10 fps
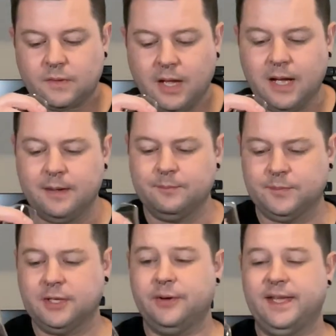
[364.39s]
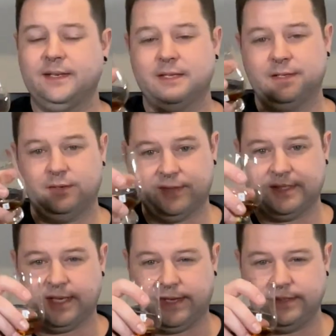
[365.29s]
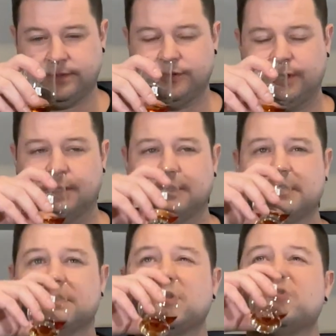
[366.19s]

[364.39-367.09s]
I'm going to go ahead and get in on the taste. Cheers.